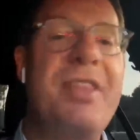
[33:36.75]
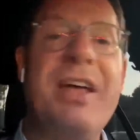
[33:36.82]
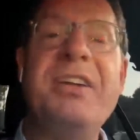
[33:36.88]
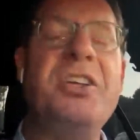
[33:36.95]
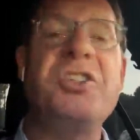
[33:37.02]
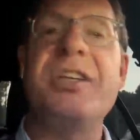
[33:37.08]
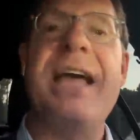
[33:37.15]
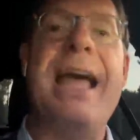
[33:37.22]

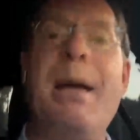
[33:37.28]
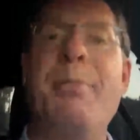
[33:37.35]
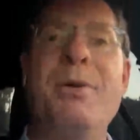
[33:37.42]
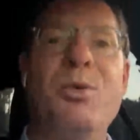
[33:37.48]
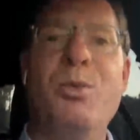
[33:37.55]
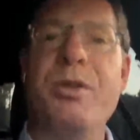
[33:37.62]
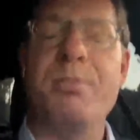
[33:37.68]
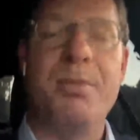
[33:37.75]
That doesn't
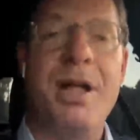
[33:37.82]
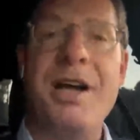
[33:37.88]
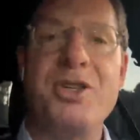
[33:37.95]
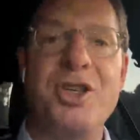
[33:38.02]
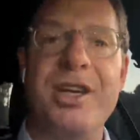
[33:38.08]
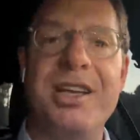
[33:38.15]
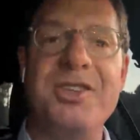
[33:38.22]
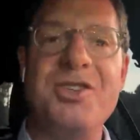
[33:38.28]
happen with
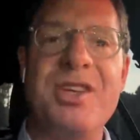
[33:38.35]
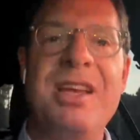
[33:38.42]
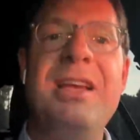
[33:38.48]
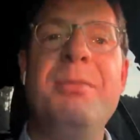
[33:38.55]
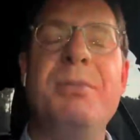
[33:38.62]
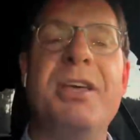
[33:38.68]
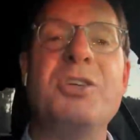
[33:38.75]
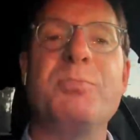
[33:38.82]
blockchains
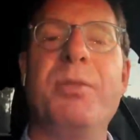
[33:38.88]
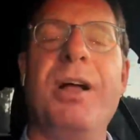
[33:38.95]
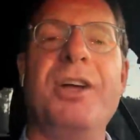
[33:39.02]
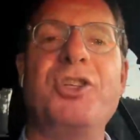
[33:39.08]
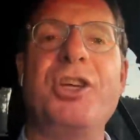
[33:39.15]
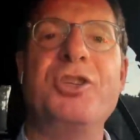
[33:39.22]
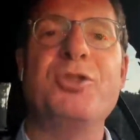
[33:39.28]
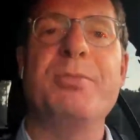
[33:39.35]
because
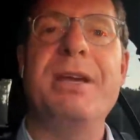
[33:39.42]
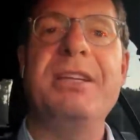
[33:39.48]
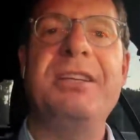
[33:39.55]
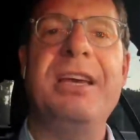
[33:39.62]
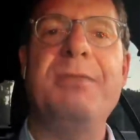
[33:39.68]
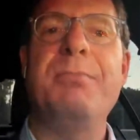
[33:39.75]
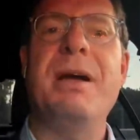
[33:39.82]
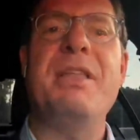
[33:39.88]
blockchains are
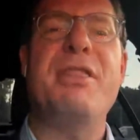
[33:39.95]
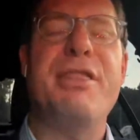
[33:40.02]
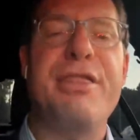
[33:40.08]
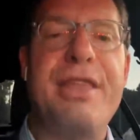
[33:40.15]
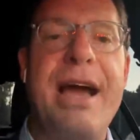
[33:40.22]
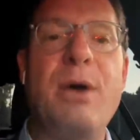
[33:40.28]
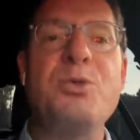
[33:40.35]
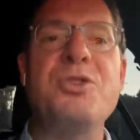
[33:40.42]
maintained by
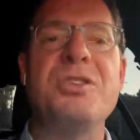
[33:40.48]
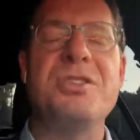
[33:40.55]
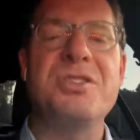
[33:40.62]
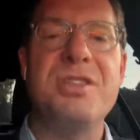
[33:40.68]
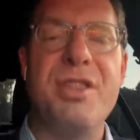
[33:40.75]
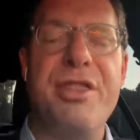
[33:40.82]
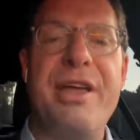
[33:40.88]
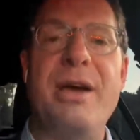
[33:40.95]

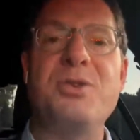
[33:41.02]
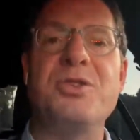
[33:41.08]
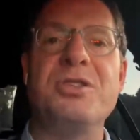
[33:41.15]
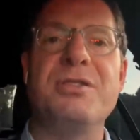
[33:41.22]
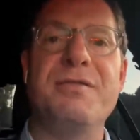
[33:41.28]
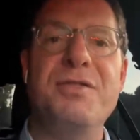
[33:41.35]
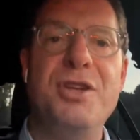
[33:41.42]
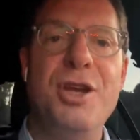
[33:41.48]
thousands and
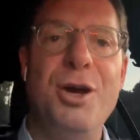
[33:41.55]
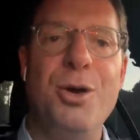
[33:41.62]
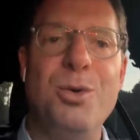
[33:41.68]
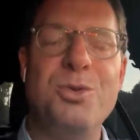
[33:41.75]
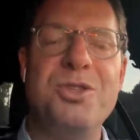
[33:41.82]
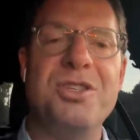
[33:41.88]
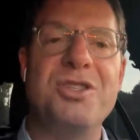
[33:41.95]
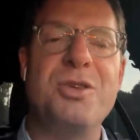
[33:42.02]
thousands of
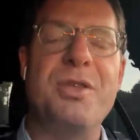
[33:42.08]
nodes,